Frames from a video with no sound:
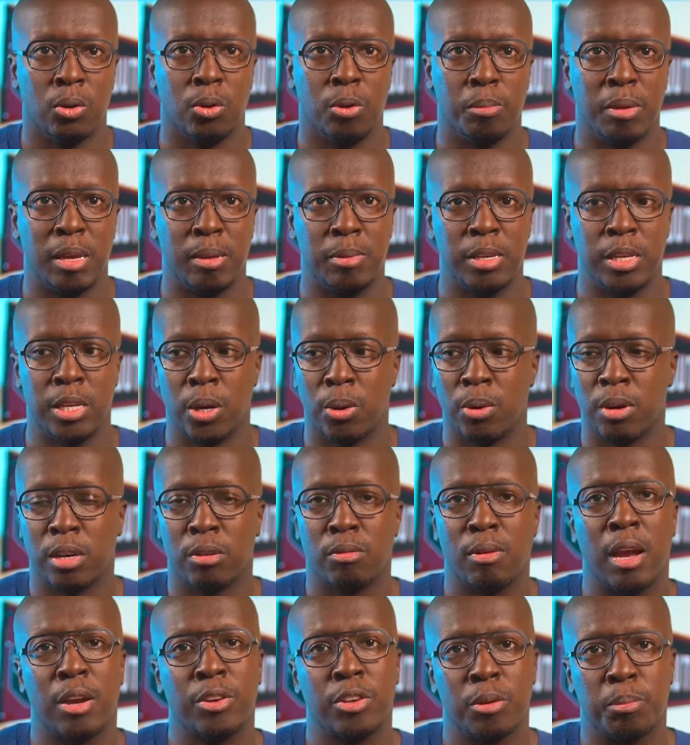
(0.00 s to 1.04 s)
maybe going
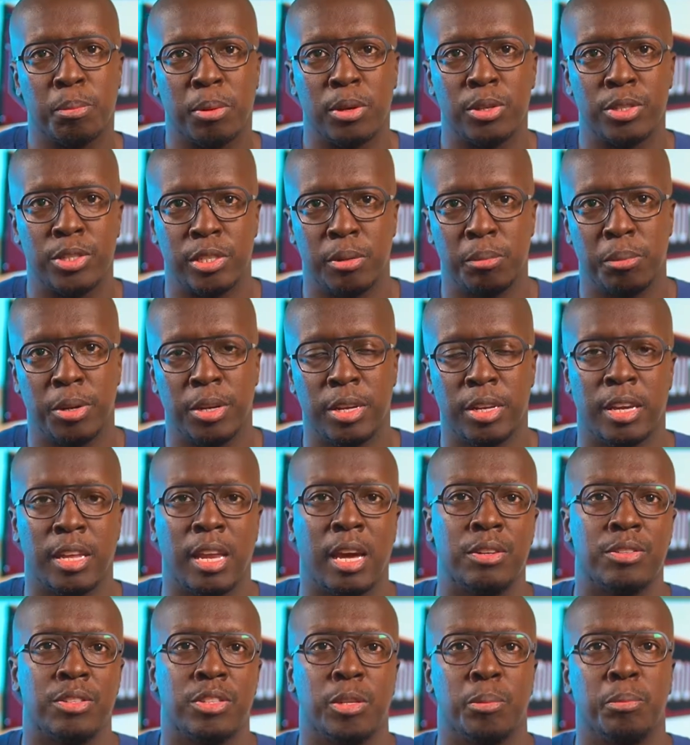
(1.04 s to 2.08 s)
around the person and putting it
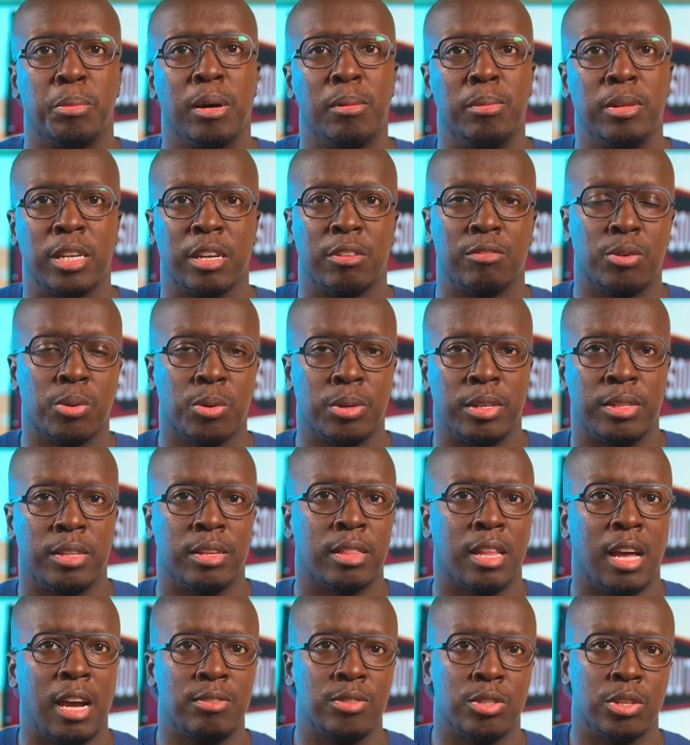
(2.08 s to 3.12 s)
out to the public and ruining their
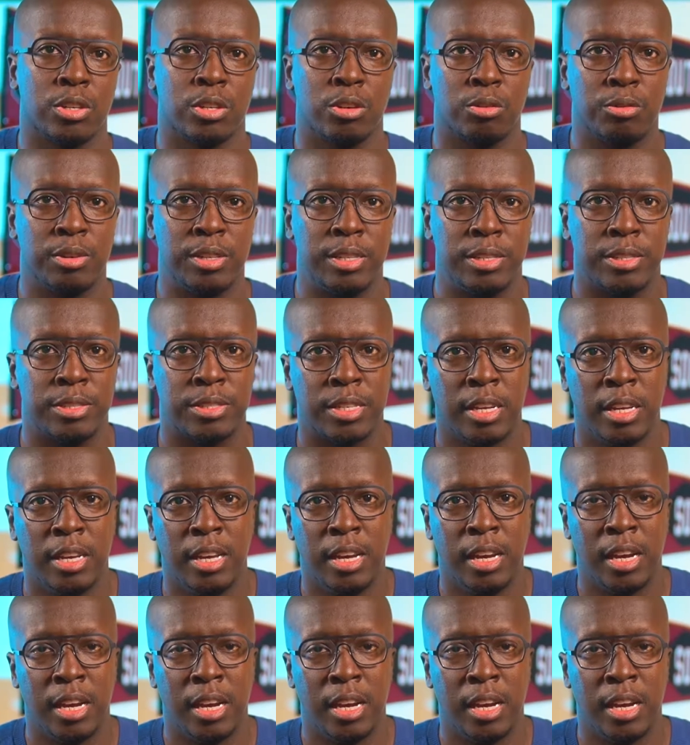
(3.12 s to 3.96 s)
lives or careers.